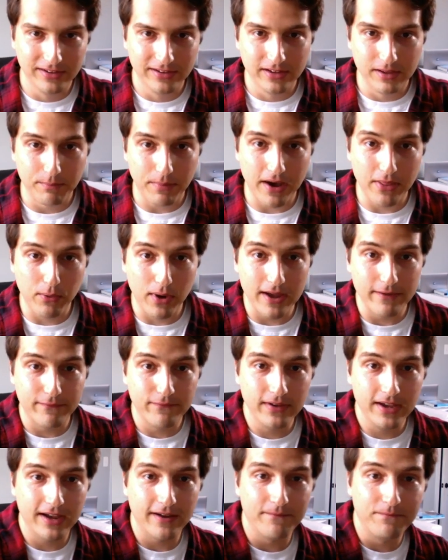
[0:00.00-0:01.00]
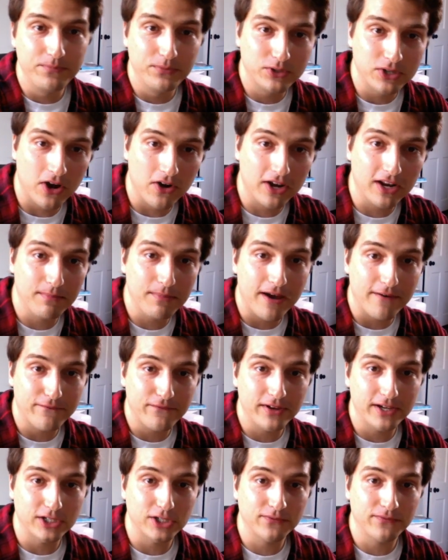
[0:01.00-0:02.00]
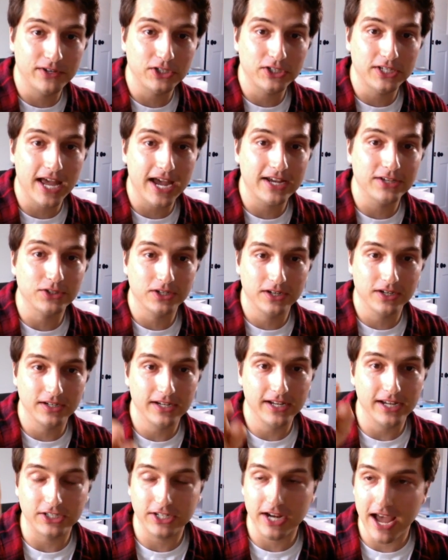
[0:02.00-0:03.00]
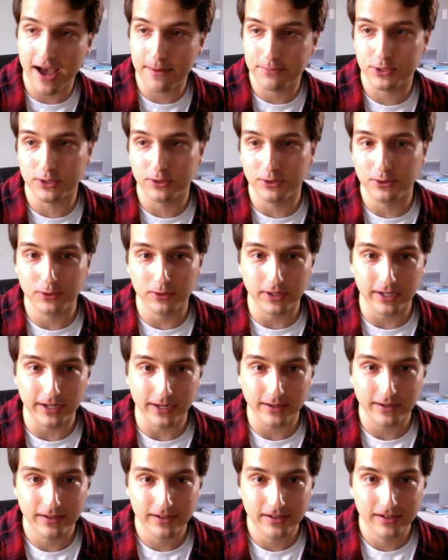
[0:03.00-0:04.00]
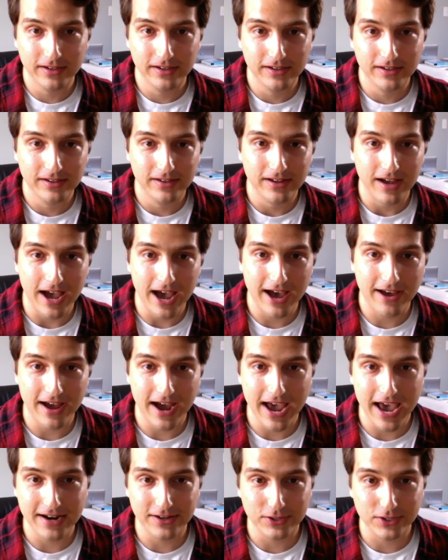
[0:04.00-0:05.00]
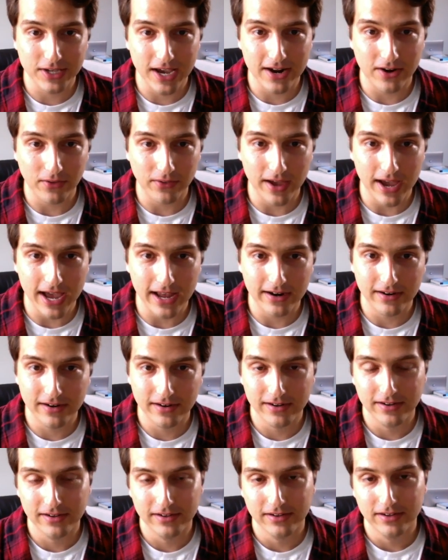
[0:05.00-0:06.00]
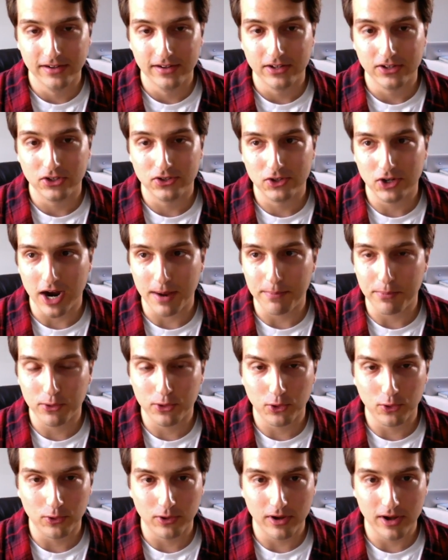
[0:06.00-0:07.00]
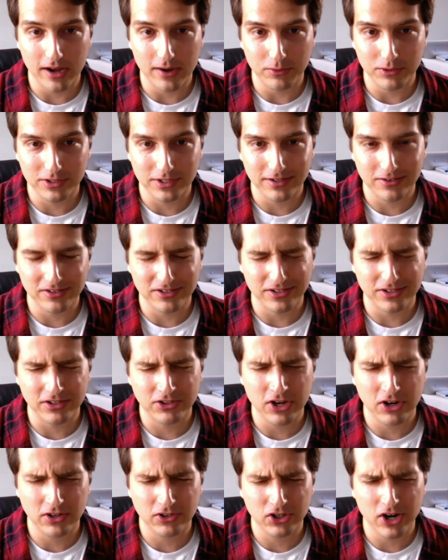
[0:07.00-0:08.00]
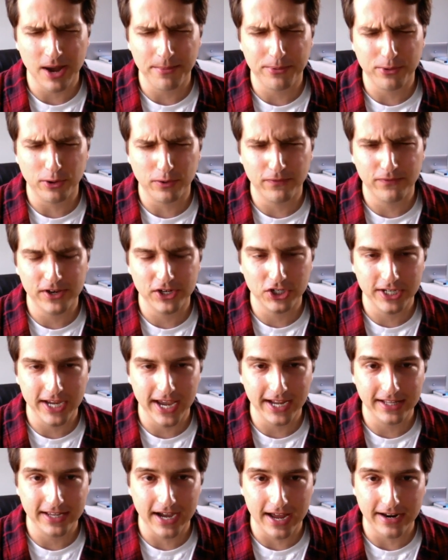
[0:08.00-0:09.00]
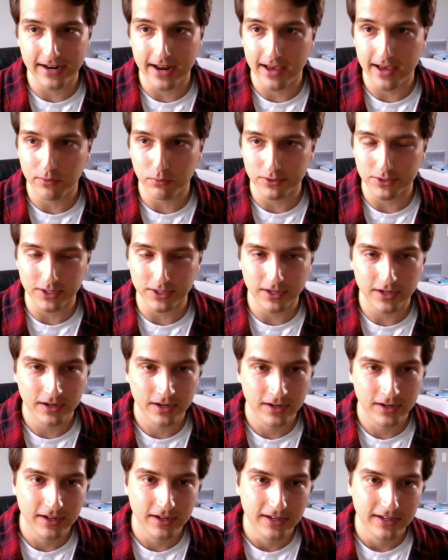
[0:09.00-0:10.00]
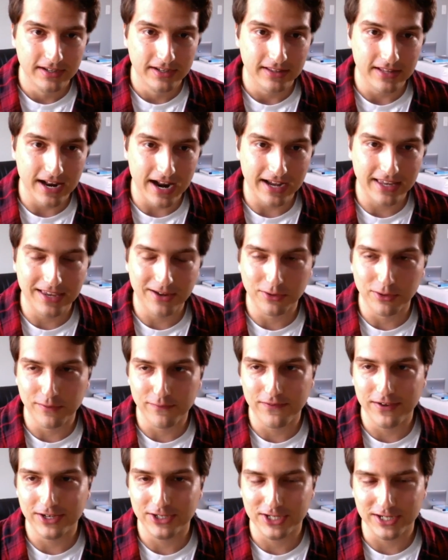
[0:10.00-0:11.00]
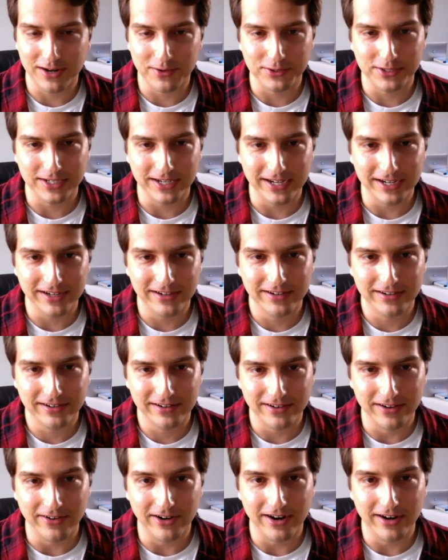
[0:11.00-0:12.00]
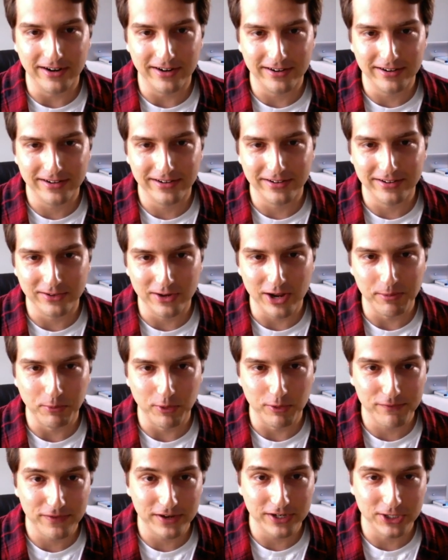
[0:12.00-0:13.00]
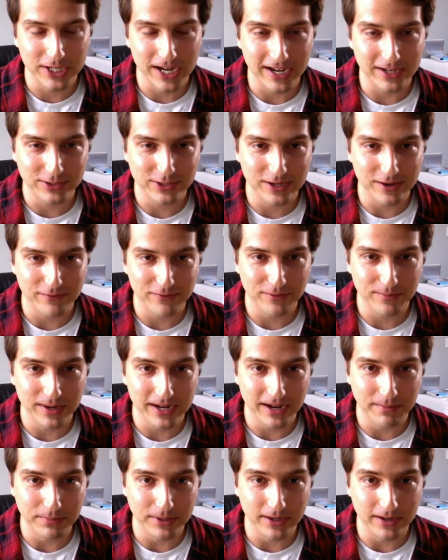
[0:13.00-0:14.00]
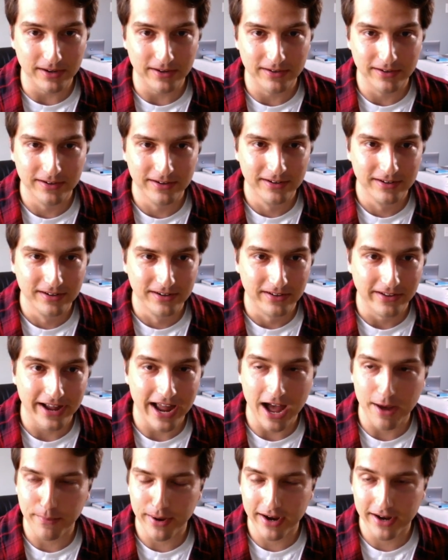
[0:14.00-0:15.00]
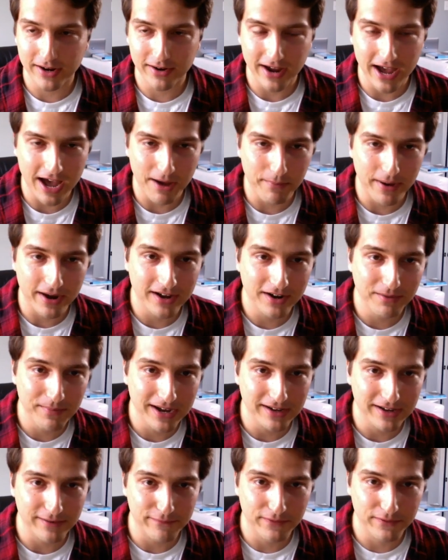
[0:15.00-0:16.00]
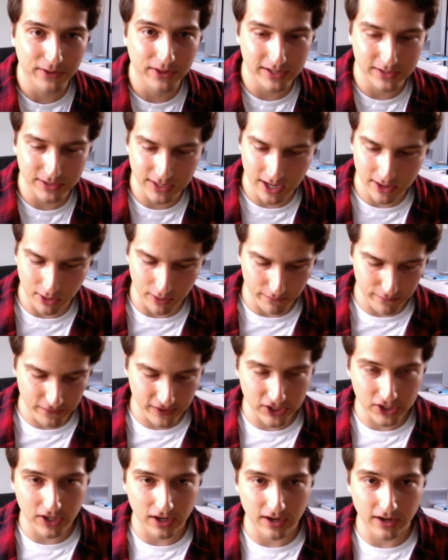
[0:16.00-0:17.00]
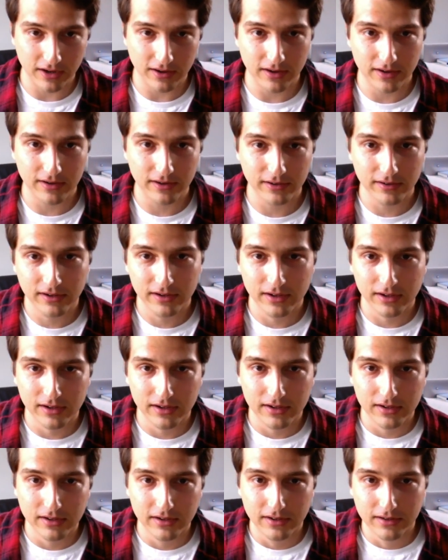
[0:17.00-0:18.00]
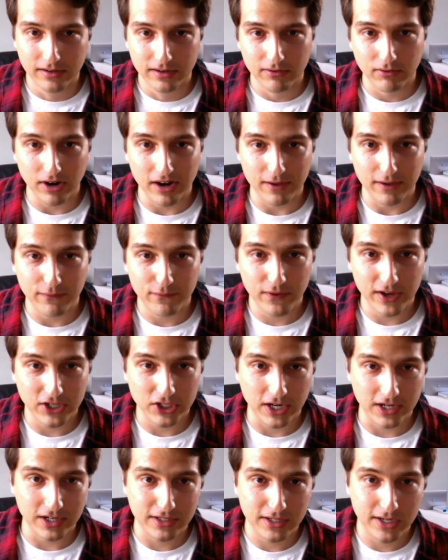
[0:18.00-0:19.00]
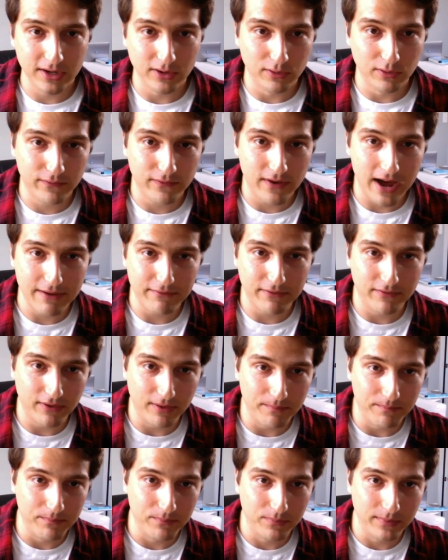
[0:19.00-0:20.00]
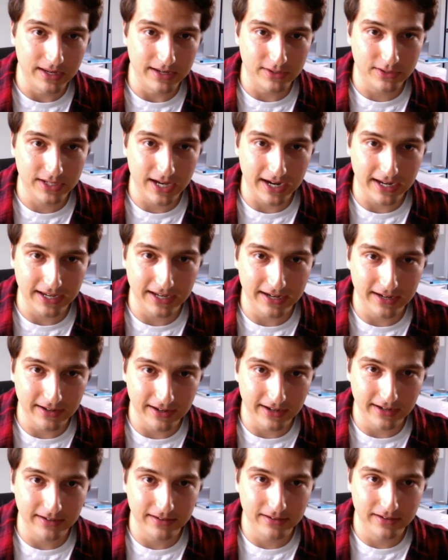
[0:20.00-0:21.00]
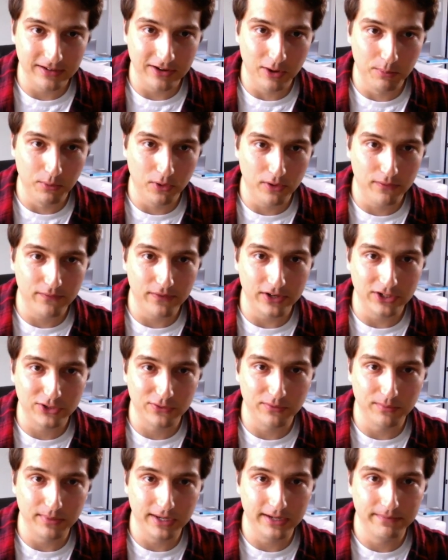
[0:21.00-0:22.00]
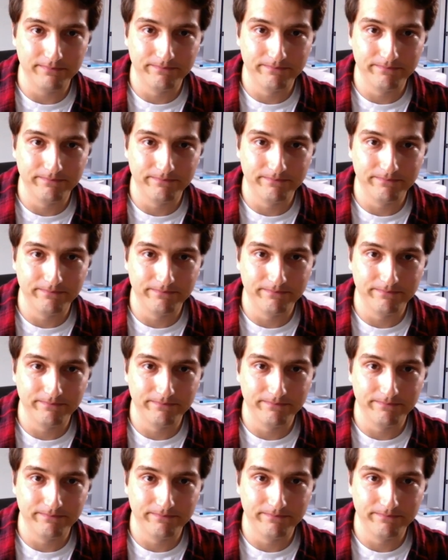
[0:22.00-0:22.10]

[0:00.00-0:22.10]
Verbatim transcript: By the way, yeah, talking about fish, fish tank is a good niche. Absolutely, I had I had a site on that. Tropical uh, it was it was tropicalfishtank.net was it? Then I killed the fish and I was like, oh, all right, no more fish tank stuff for me. I'm done. Like how am I gonna how am I gonna make an affiliate site on fish? Uh, running fish. I just killed five of them in a second. Like, no more fish for me.